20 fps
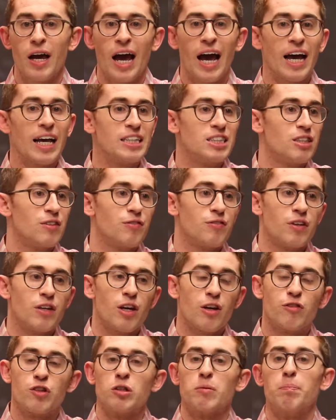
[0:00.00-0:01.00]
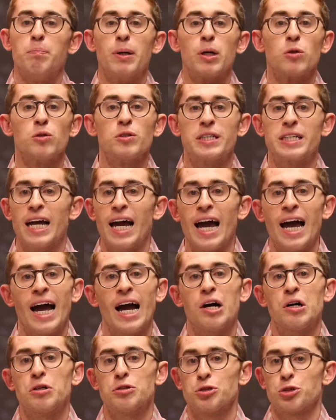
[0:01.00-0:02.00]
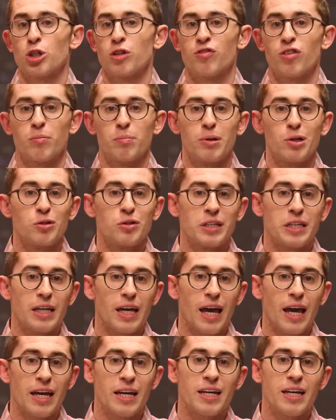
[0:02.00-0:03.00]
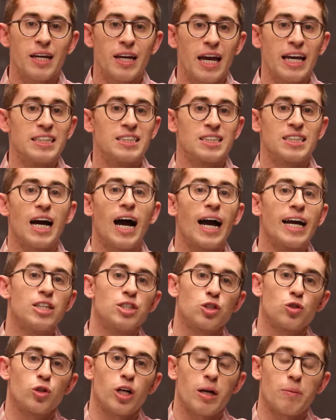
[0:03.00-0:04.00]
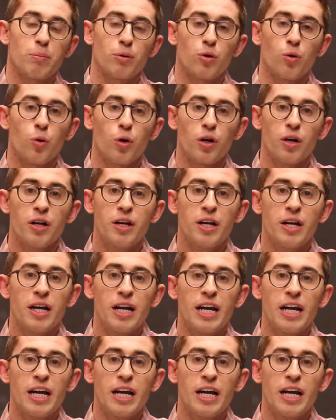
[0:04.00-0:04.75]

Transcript: As if you're building a house or if you're building a skyscraper, or